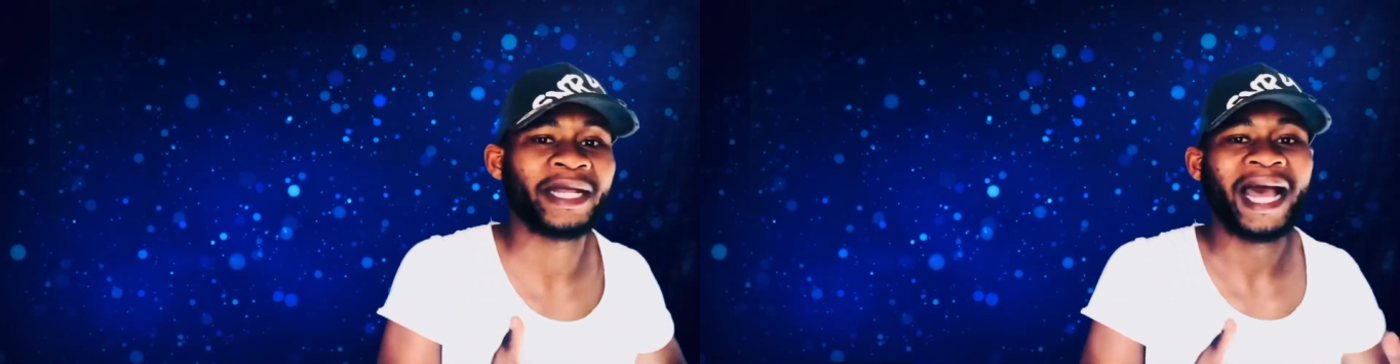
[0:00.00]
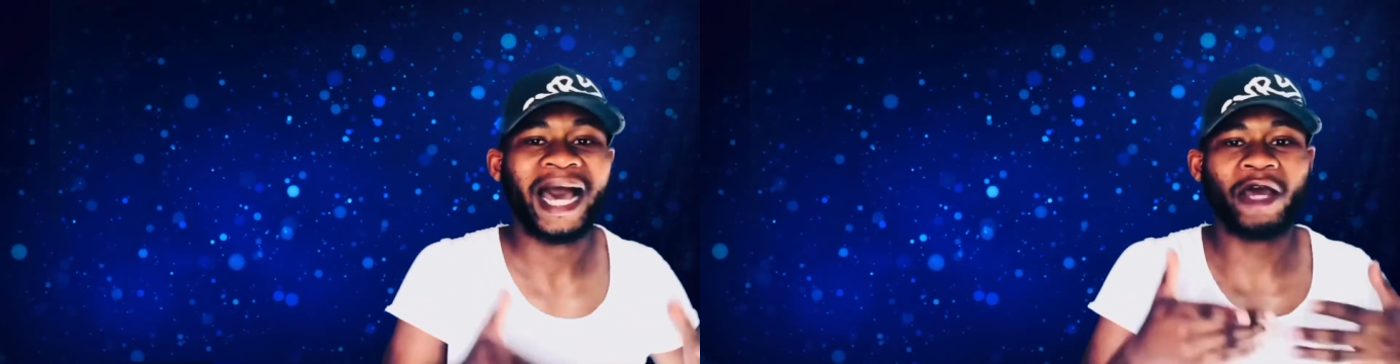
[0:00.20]

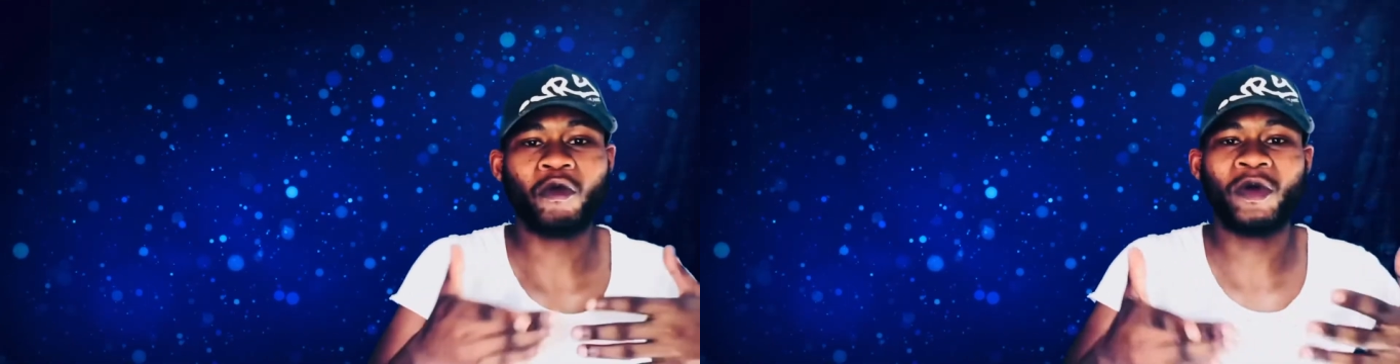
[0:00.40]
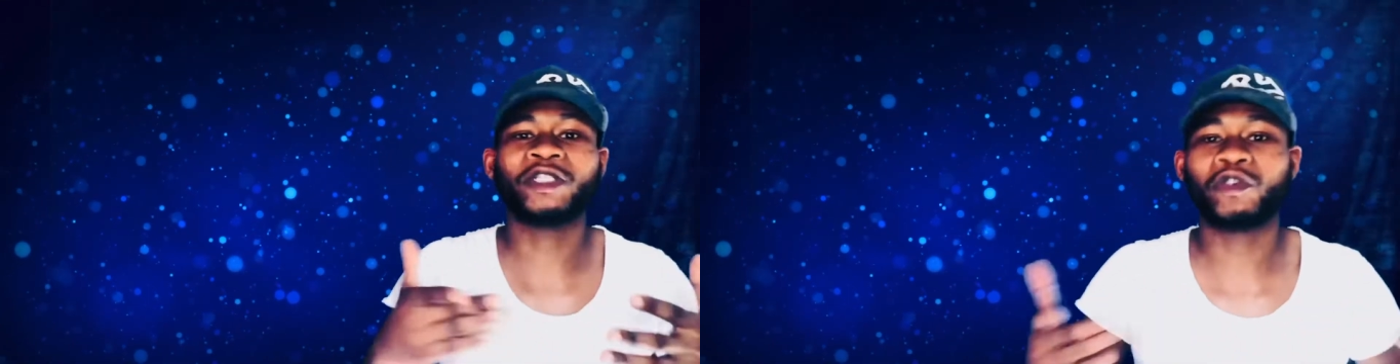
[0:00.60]
I don't
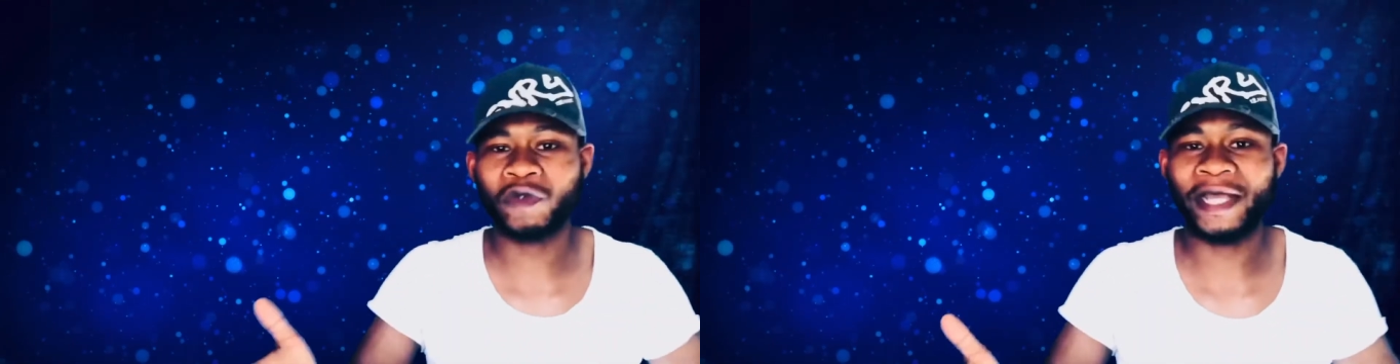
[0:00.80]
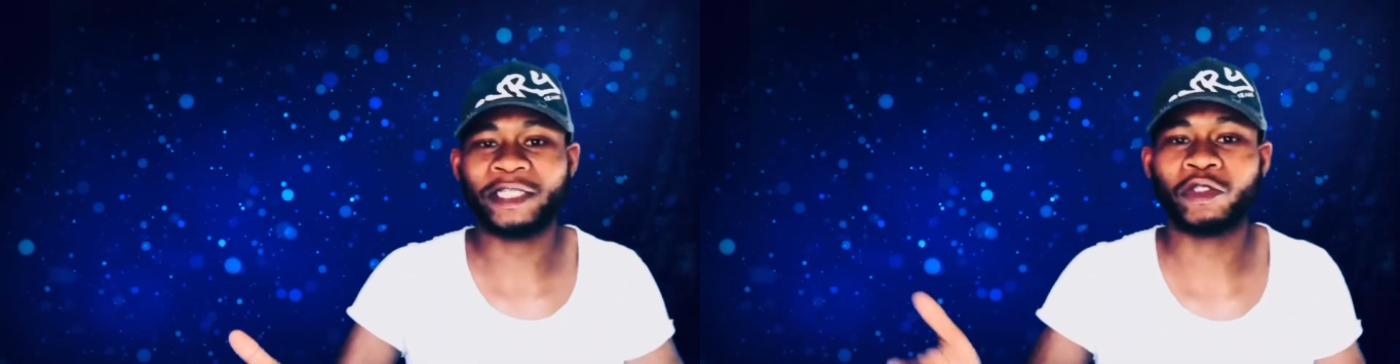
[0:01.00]
want you
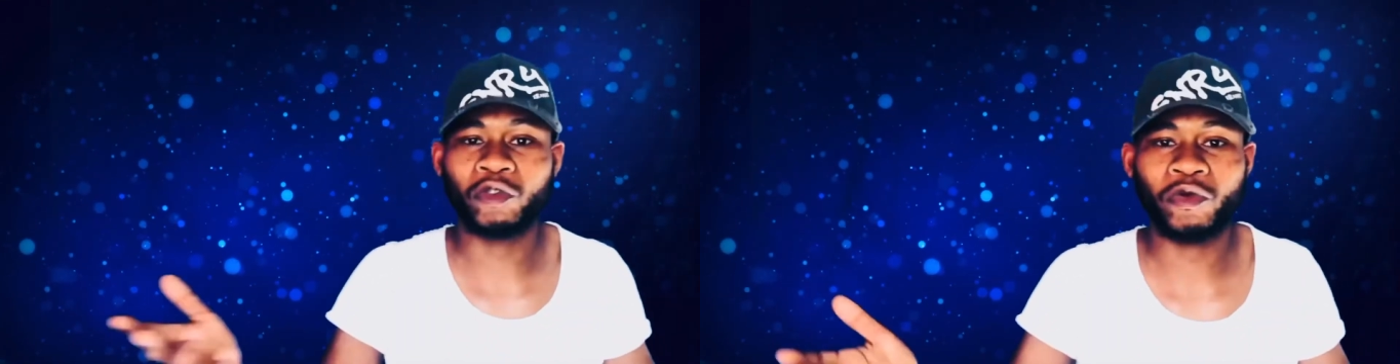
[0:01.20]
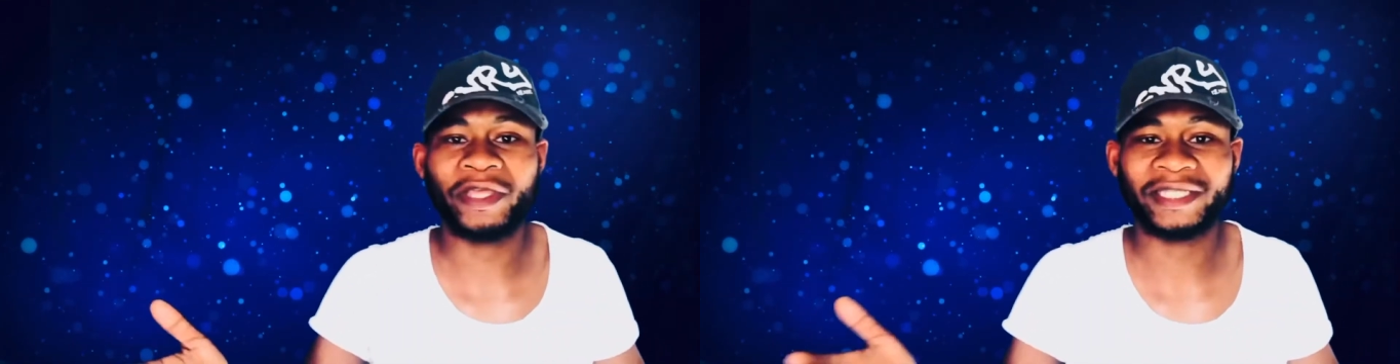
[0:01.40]
guys to do
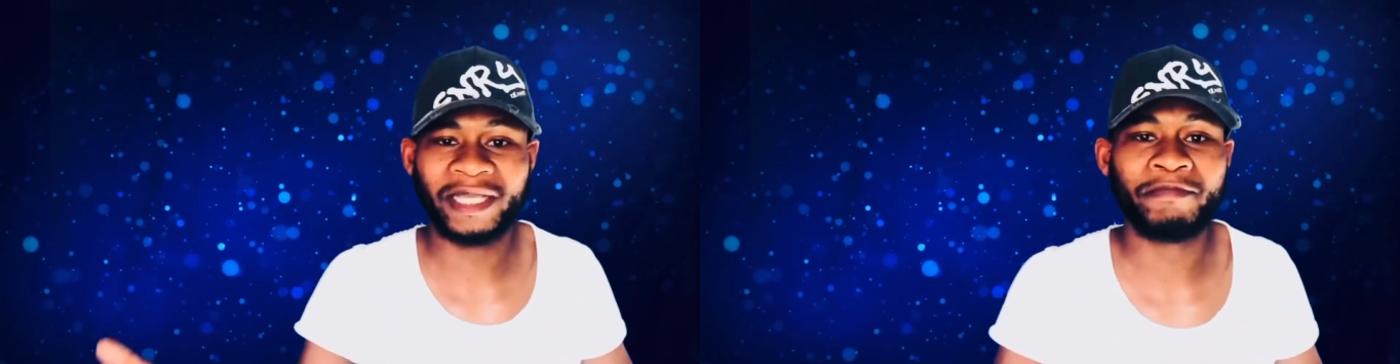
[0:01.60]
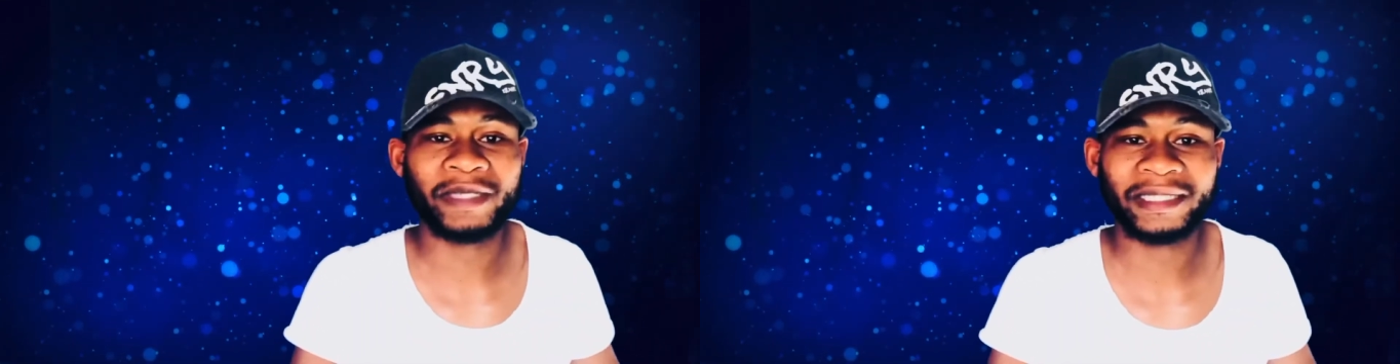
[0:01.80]
the same
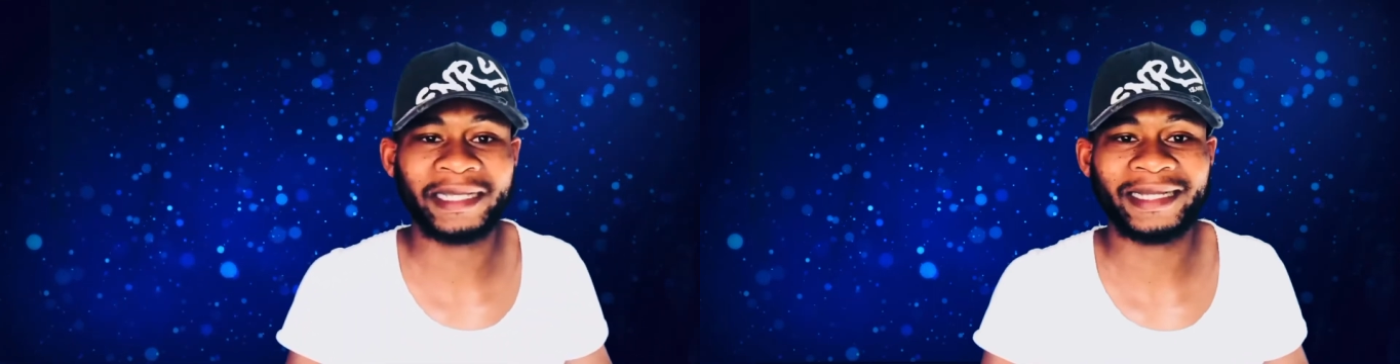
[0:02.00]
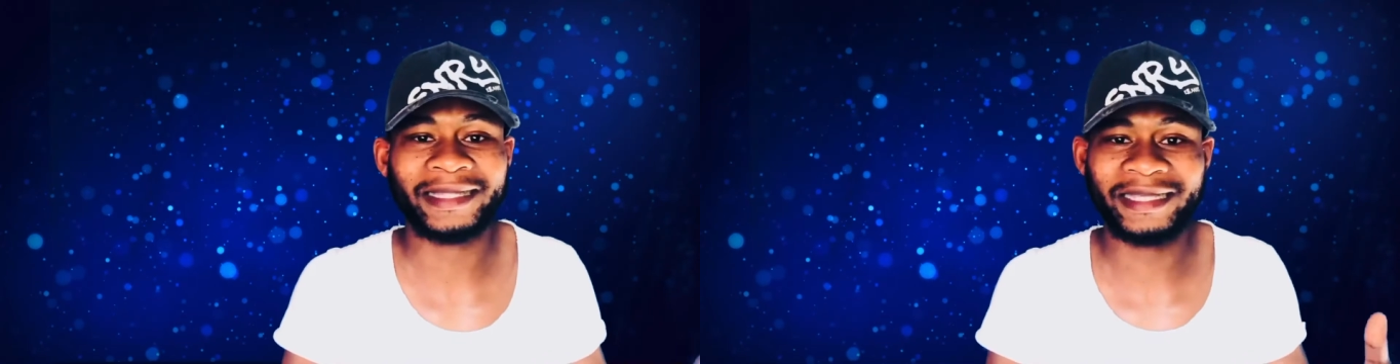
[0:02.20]
mistakes
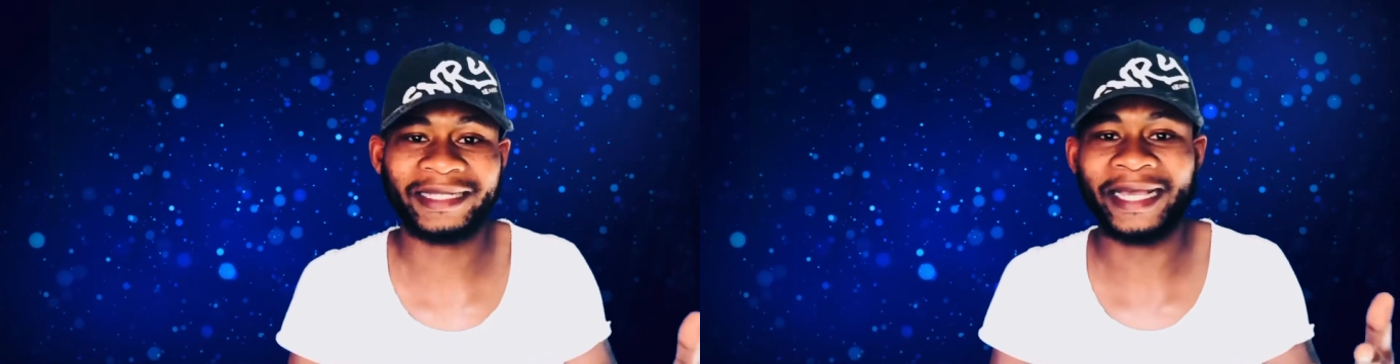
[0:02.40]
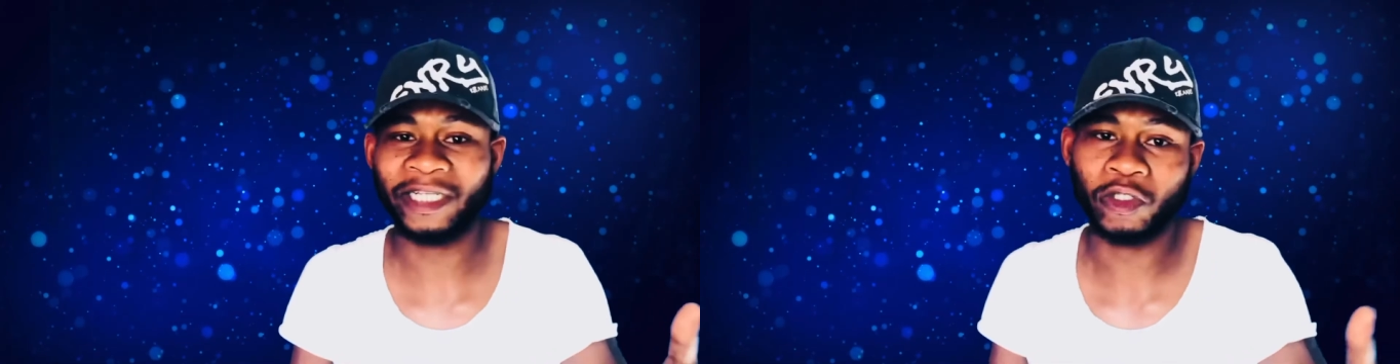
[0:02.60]
that these
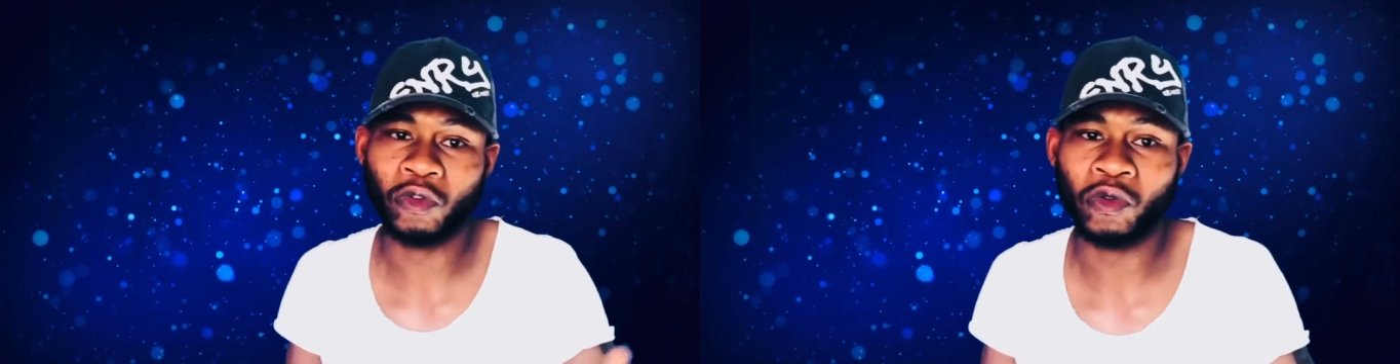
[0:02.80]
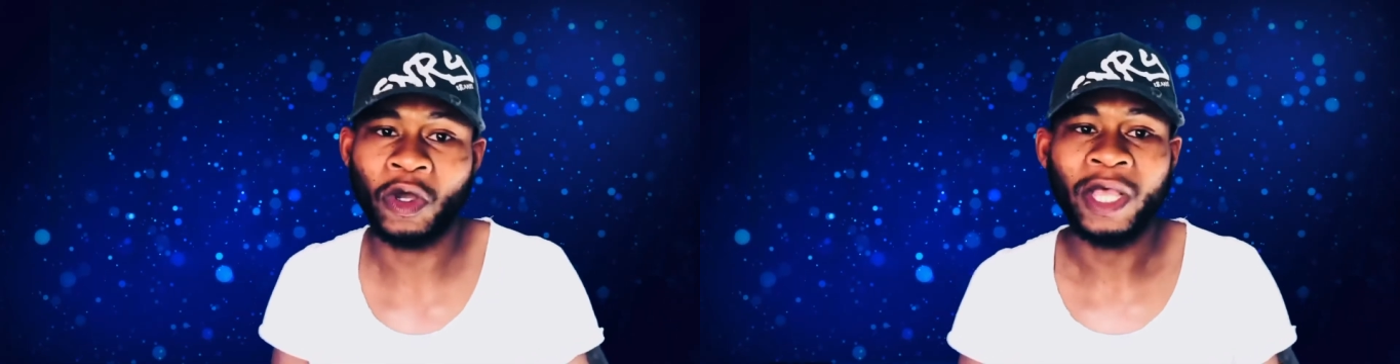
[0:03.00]
guys do.